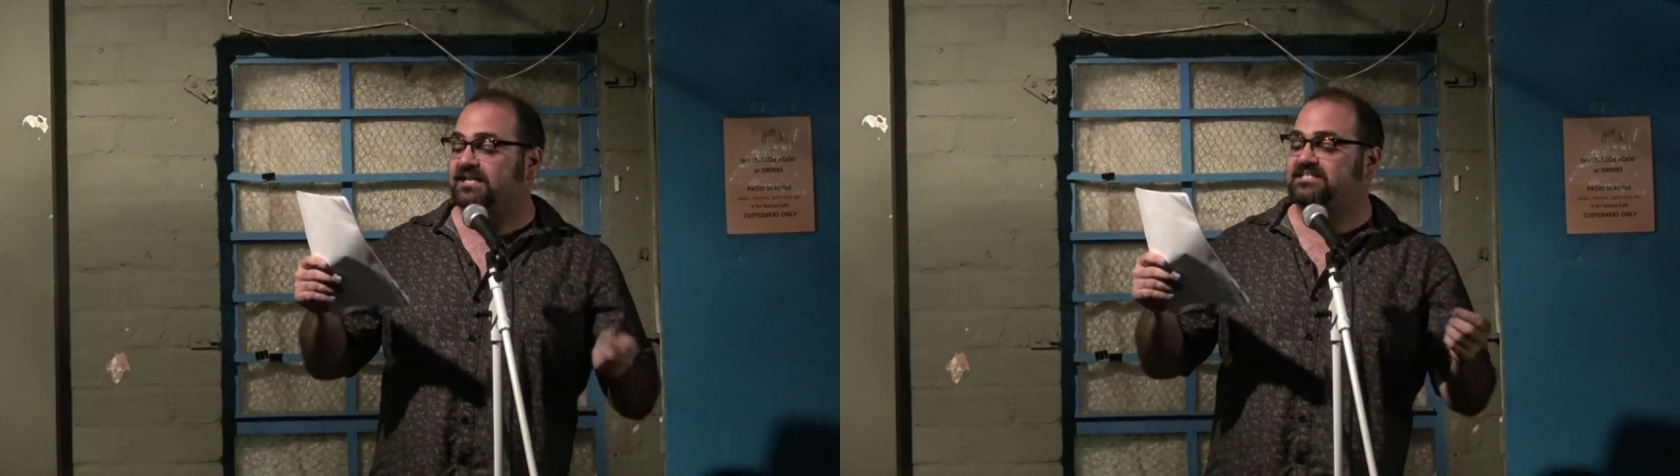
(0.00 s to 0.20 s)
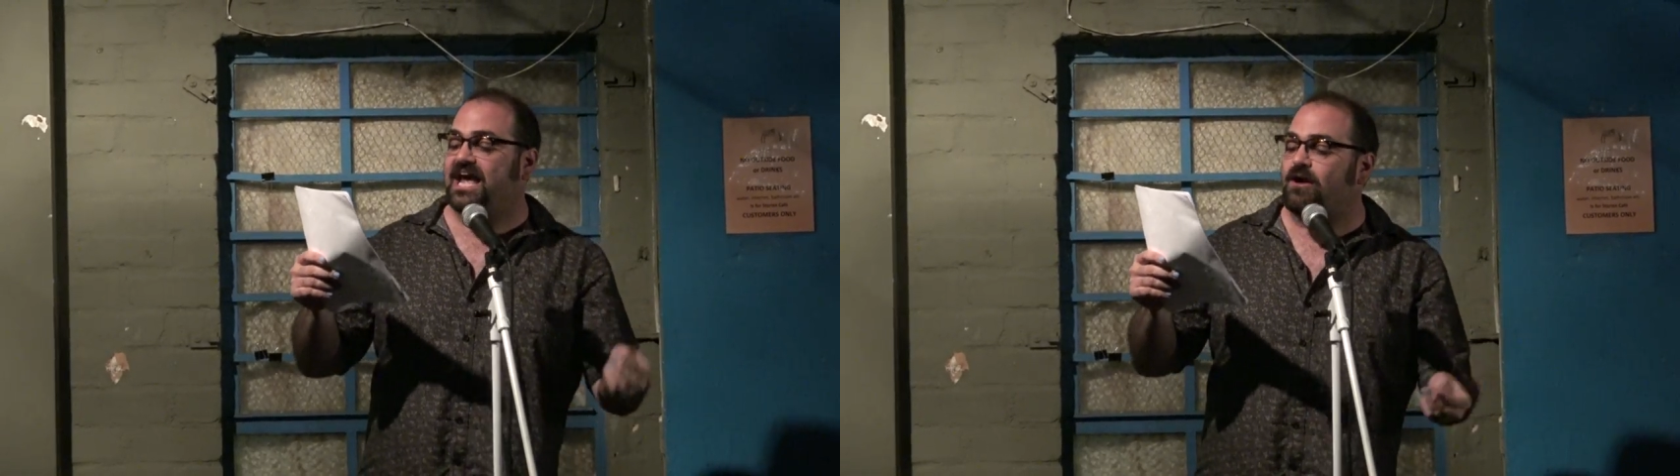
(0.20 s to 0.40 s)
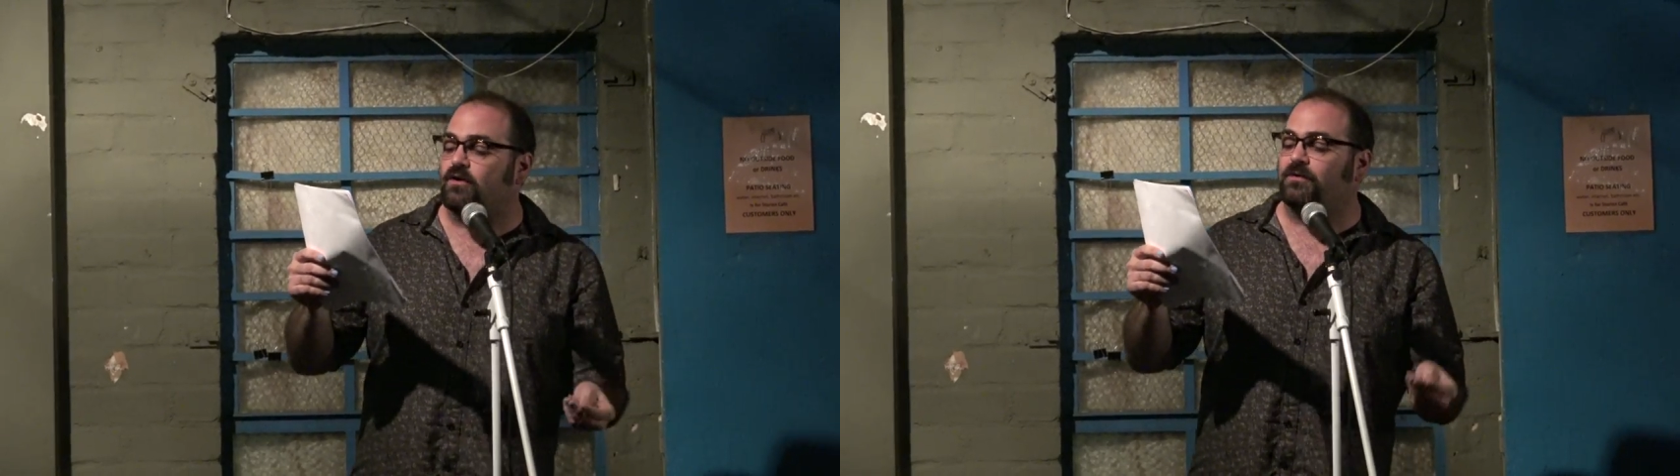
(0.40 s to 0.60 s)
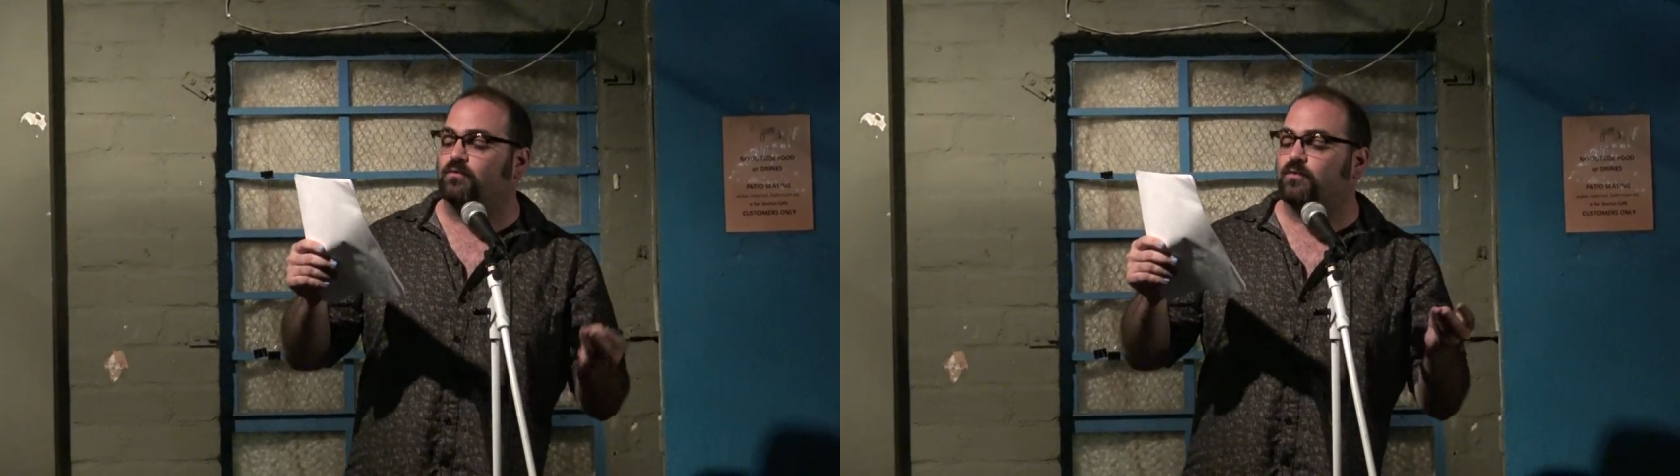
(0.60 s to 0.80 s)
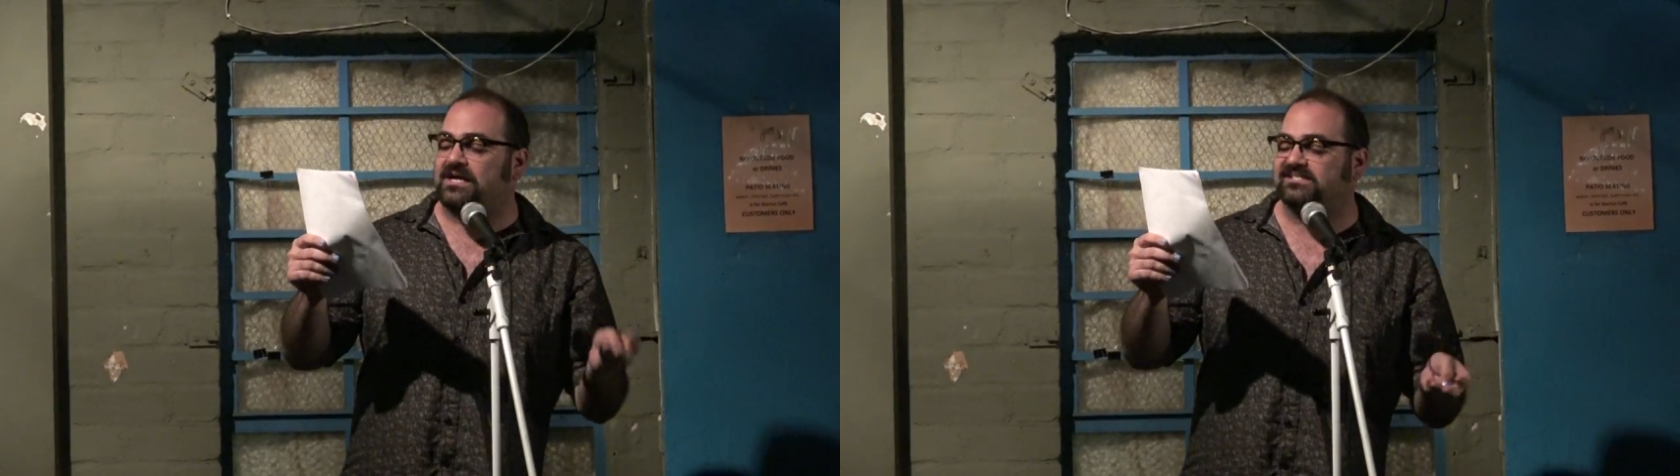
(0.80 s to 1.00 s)
a
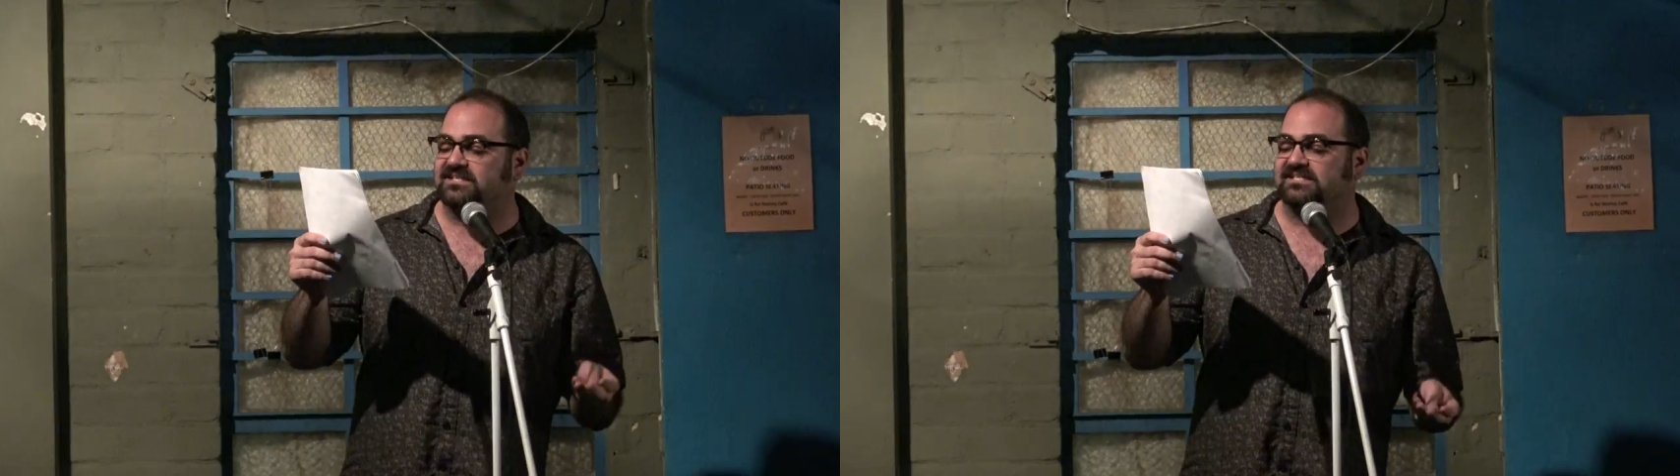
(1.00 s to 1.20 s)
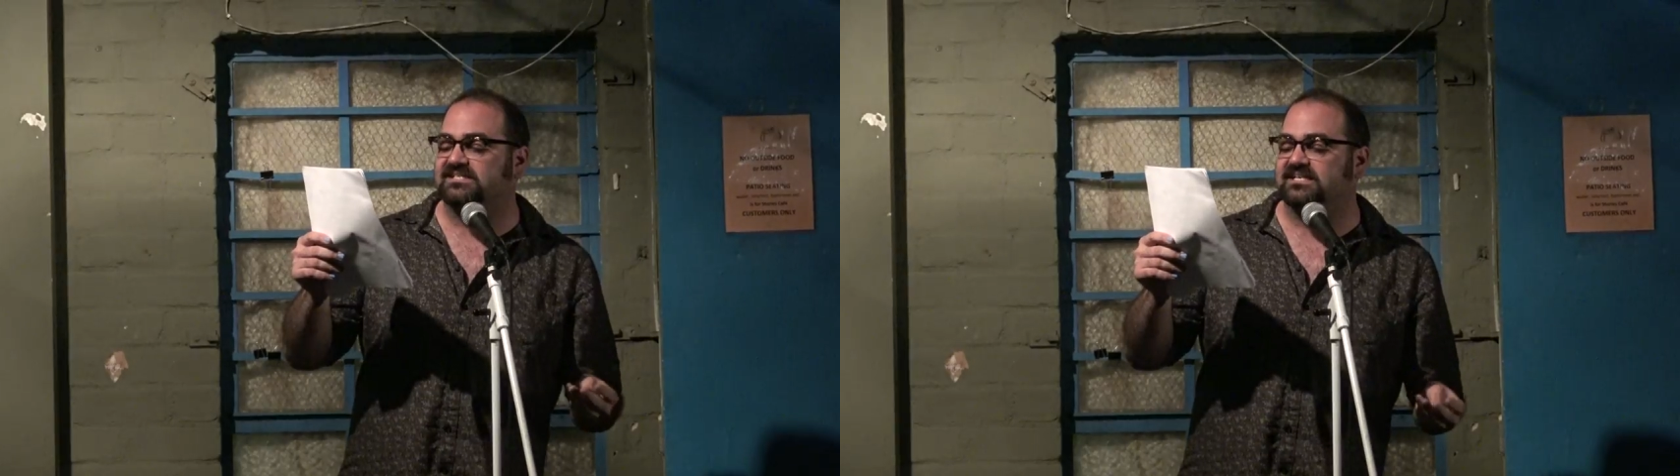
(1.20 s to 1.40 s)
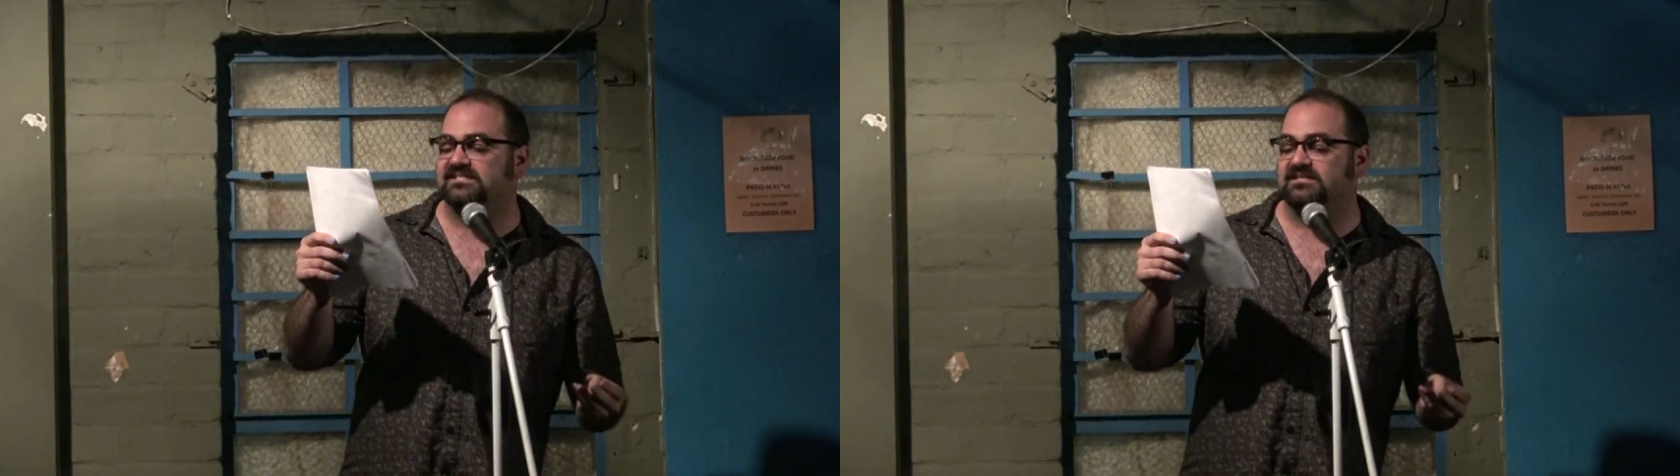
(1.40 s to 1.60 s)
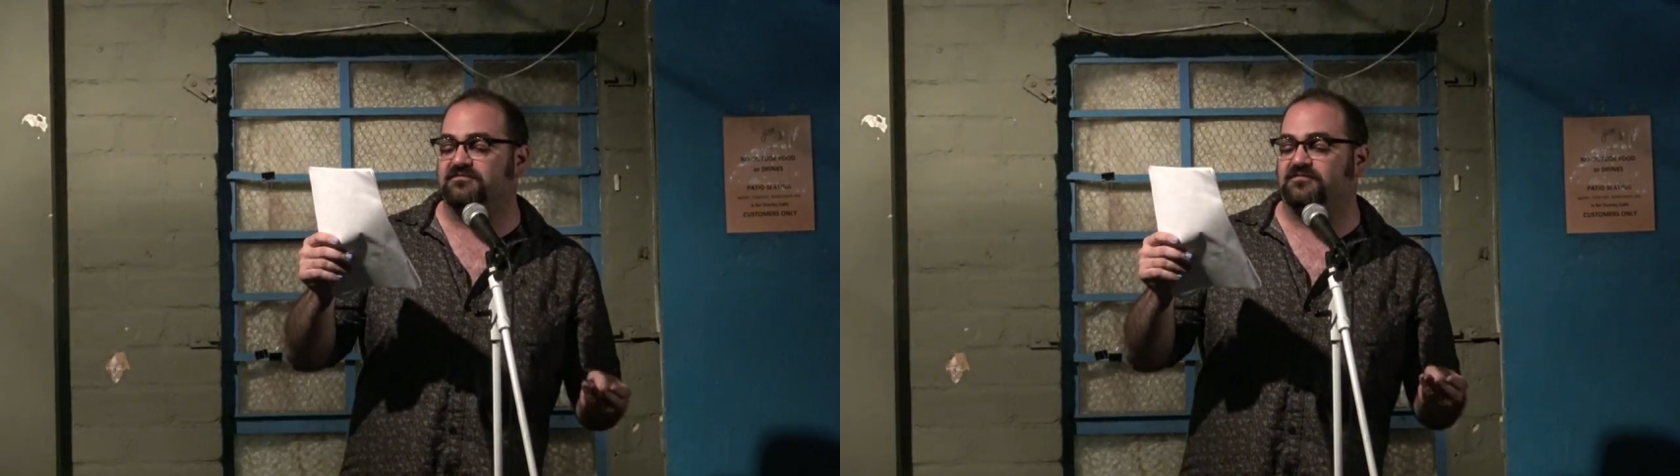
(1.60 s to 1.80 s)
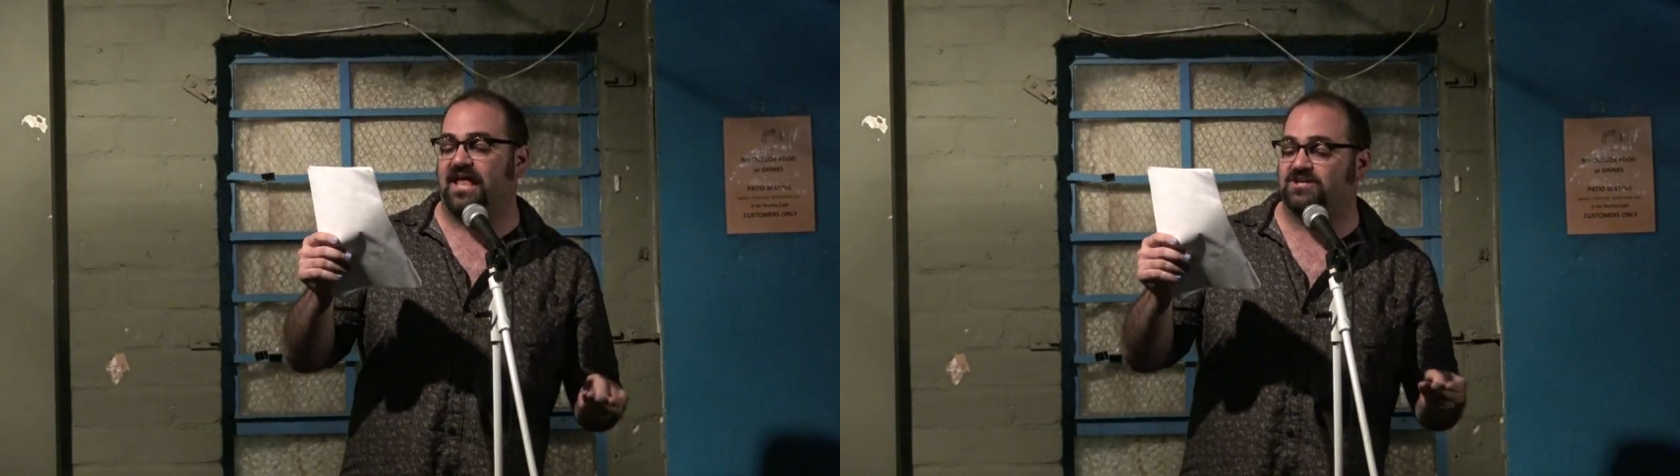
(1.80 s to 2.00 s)
terrible restlessness
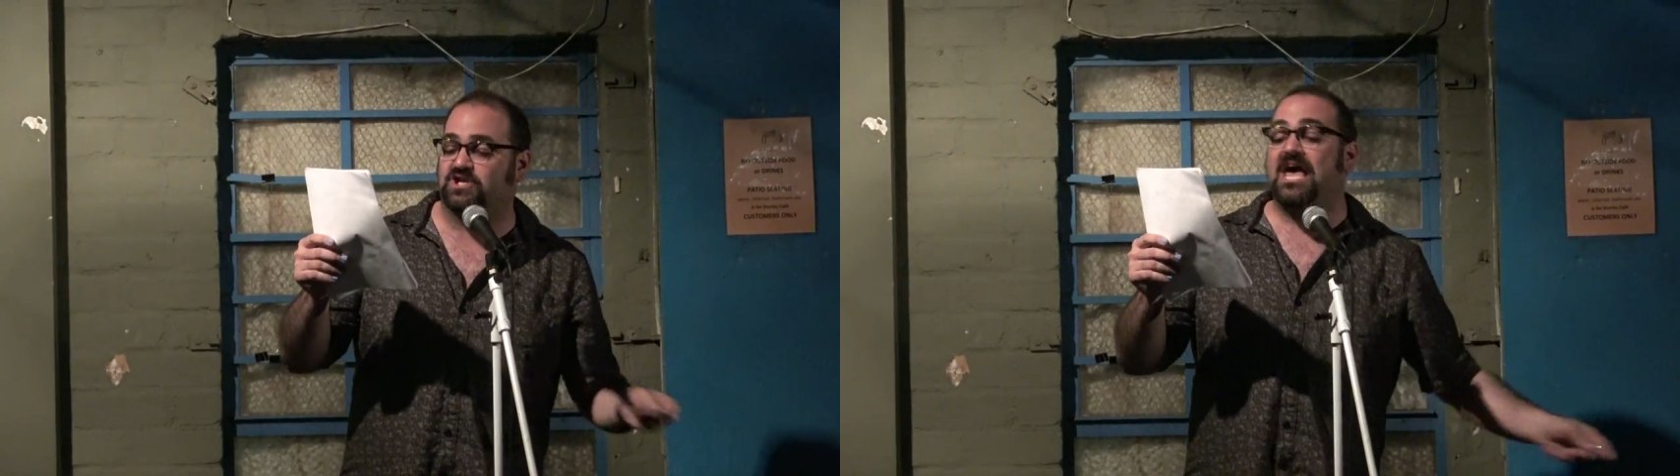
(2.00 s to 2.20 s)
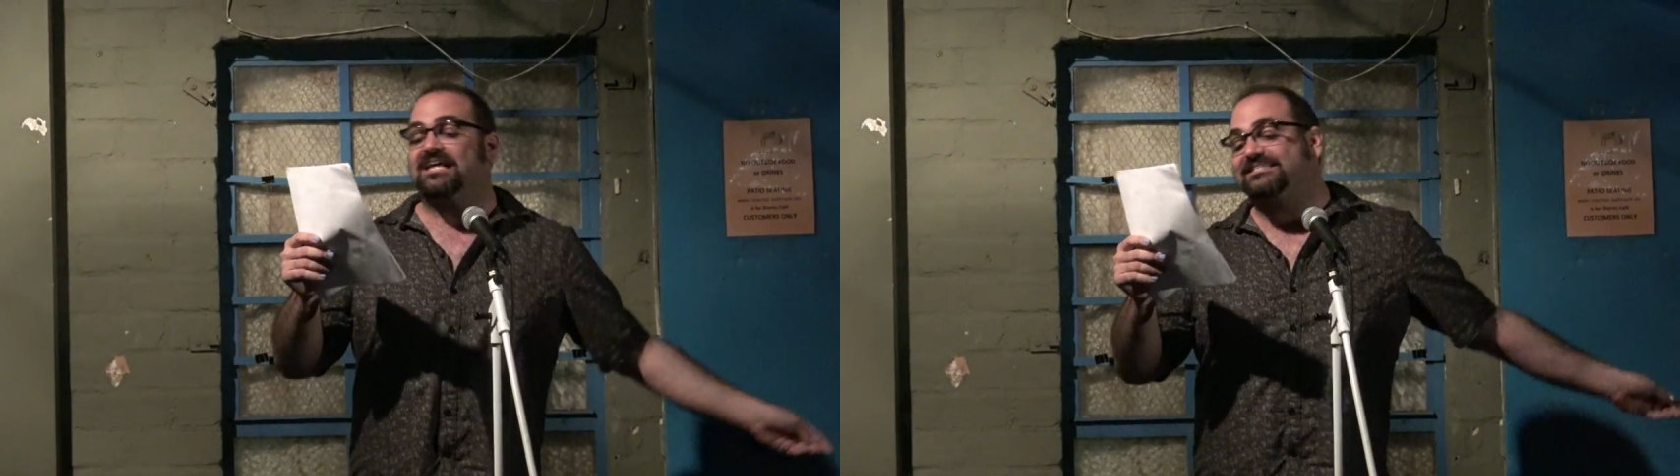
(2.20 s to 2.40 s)
in the flesh,